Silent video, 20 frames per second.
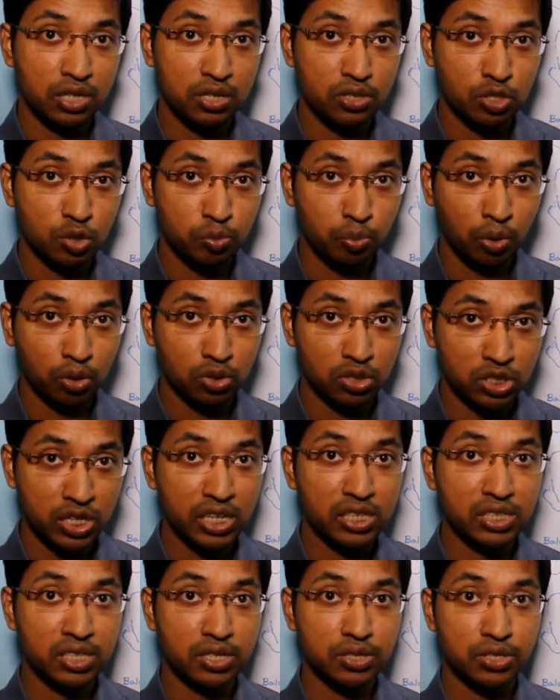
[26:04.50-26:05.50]
is
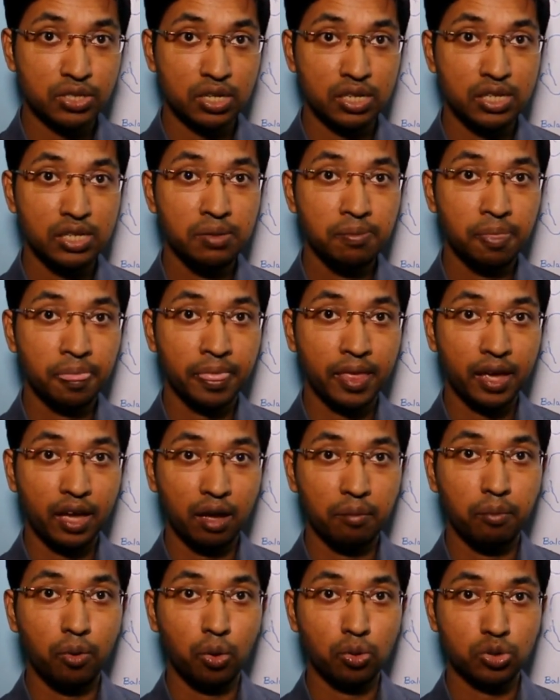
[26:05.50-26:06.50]
spontaneously
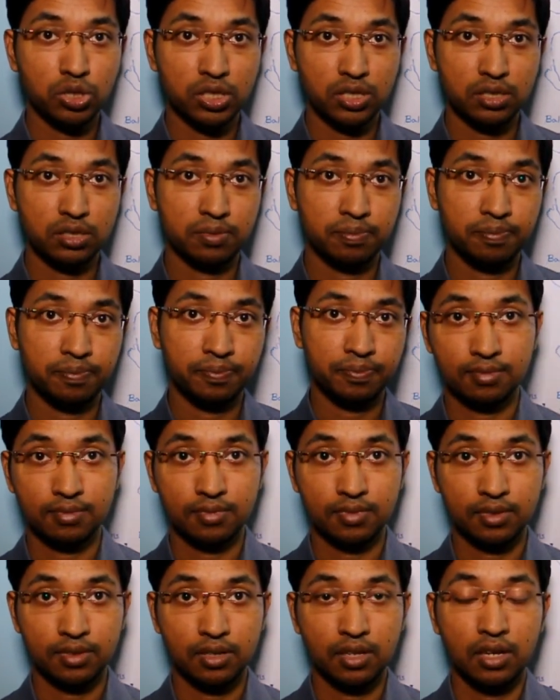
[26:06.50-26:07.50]
aborted.
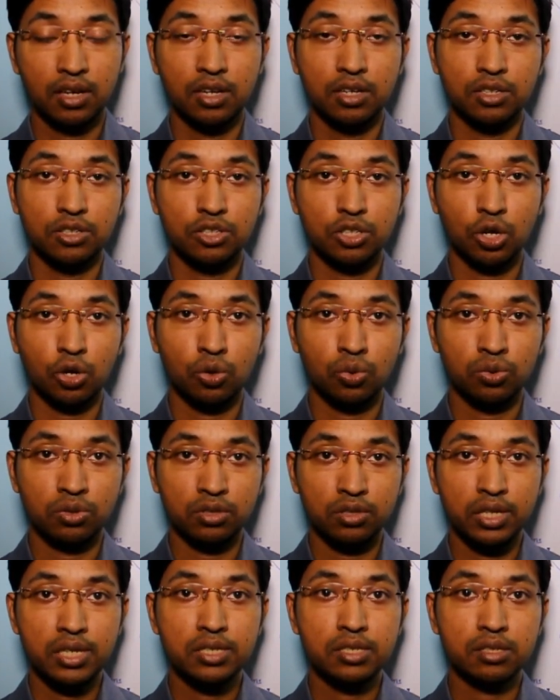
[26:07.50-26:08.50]
So
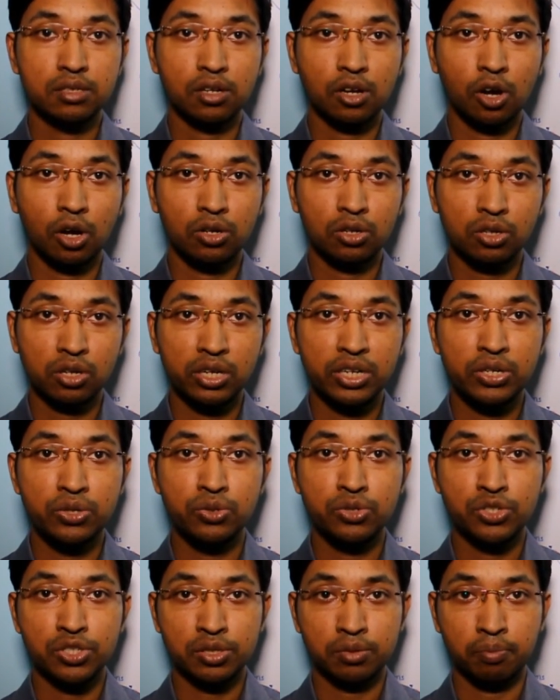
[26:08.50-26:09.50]
this
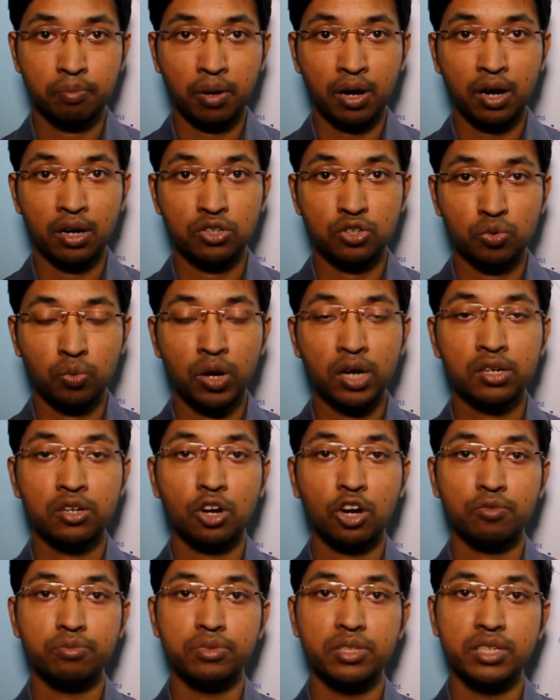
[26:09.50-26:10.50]
concludes part one
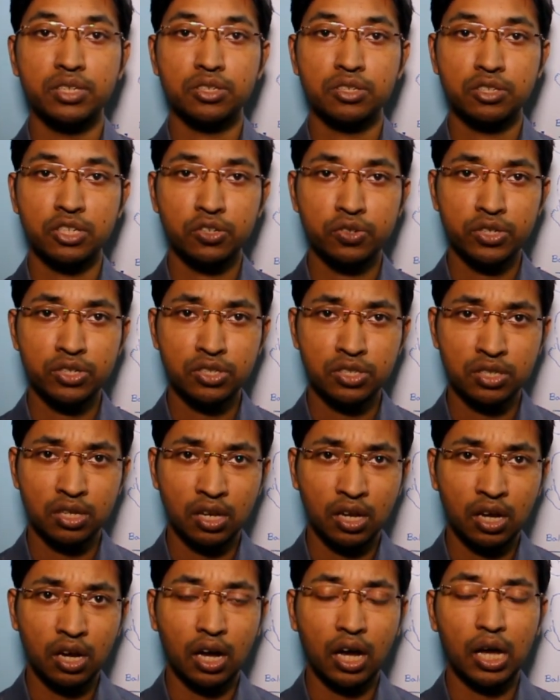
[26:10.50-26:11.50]
of this series.
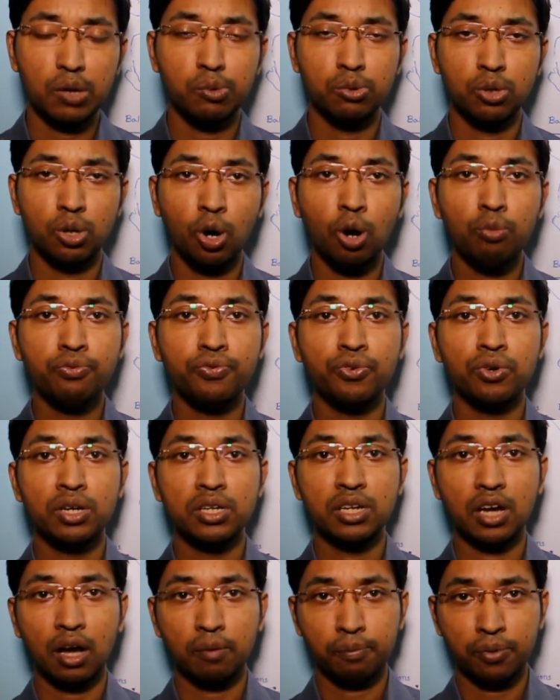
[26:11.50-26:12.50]
I will
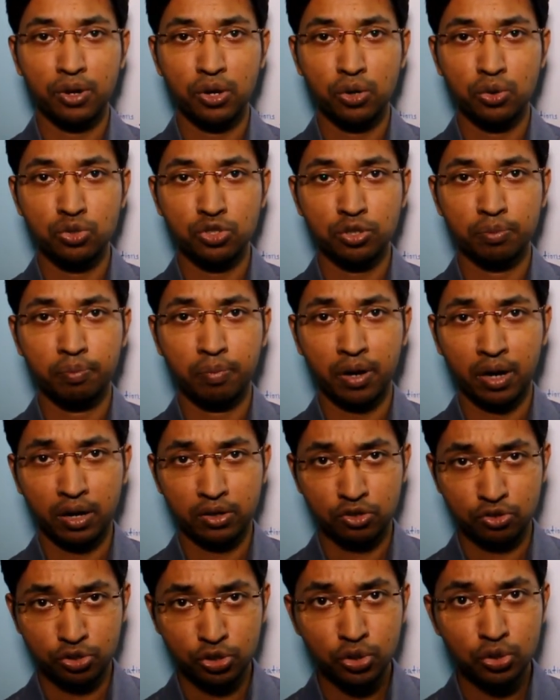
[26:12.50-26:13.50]
hopefully upload
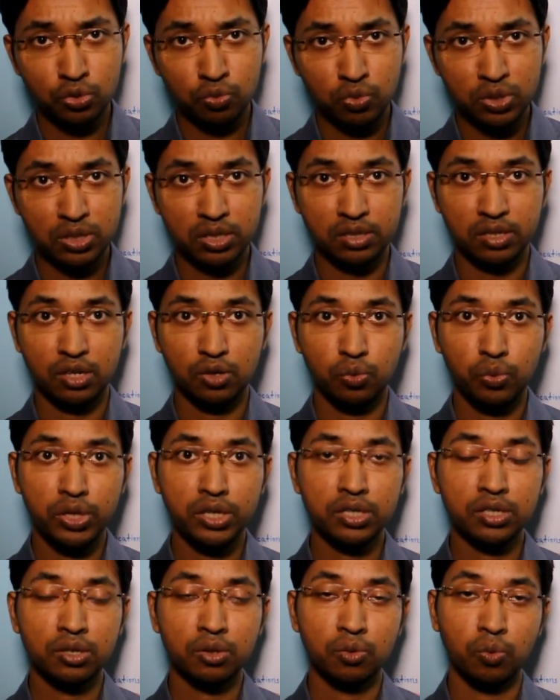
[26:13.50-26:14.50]
part two within a
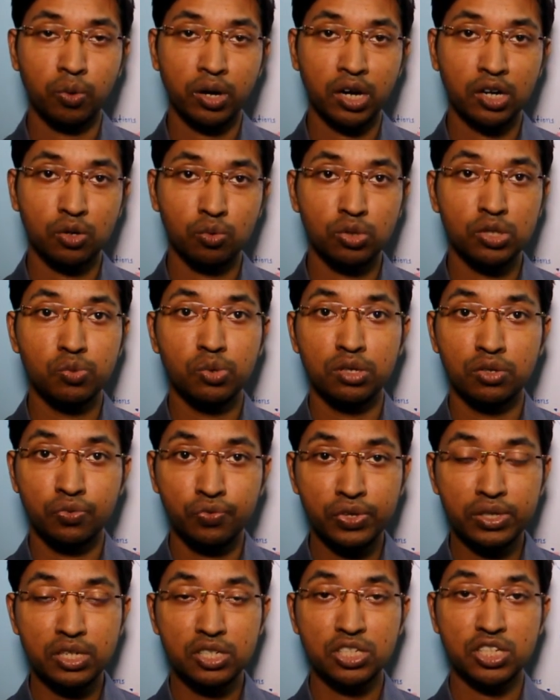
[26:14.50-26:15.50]
week, where we will
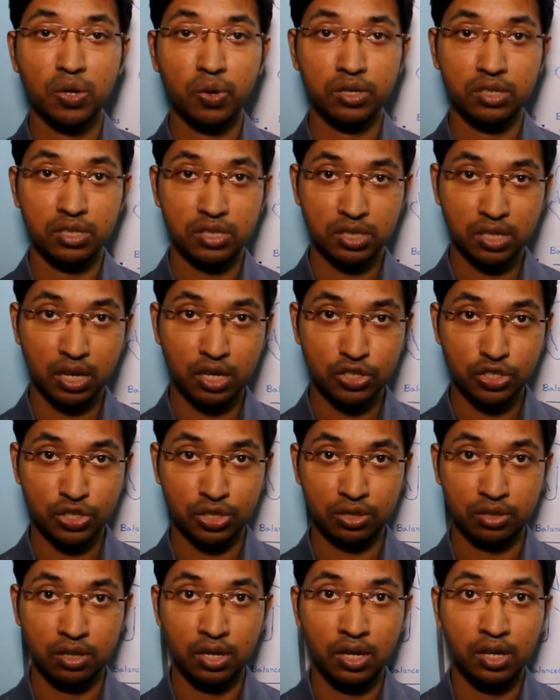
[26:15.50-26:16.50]
finish our
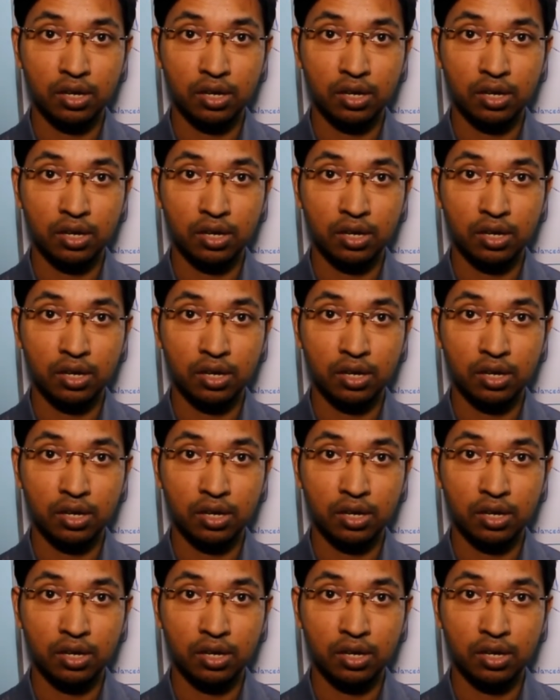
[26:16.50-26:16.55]
discussion